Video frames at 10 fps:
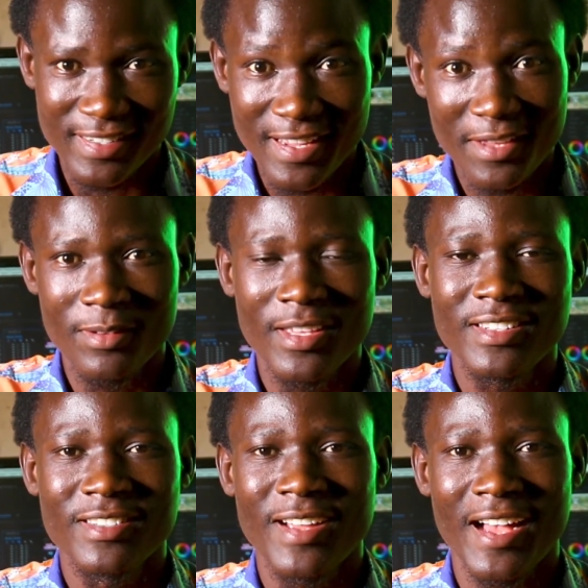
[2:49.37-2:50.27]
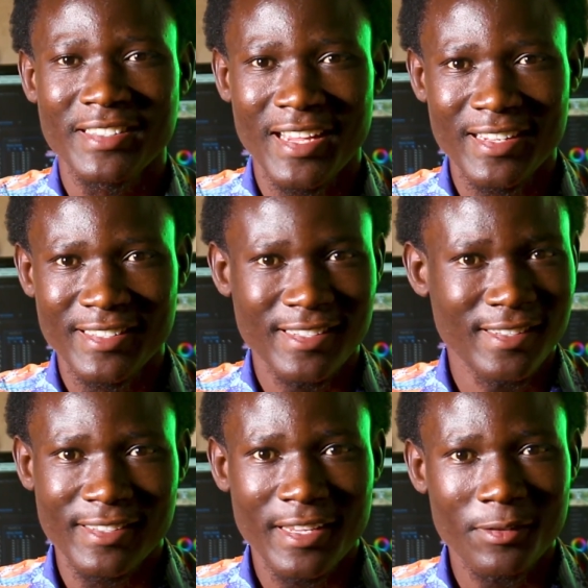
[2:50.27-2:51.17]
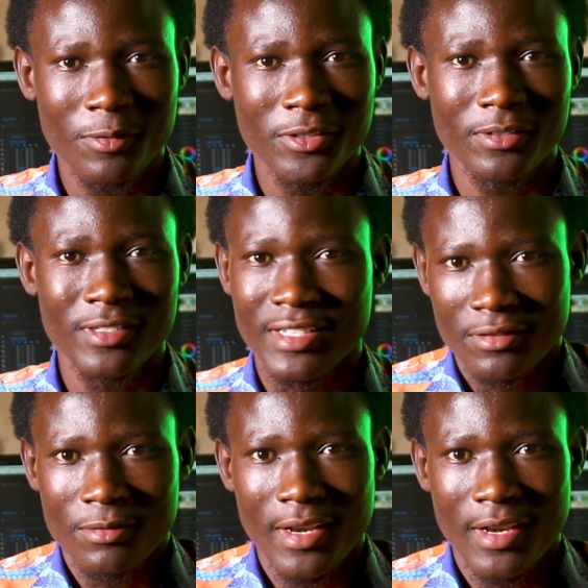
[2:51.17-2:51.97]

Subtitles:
There you get to ask as insane questions as you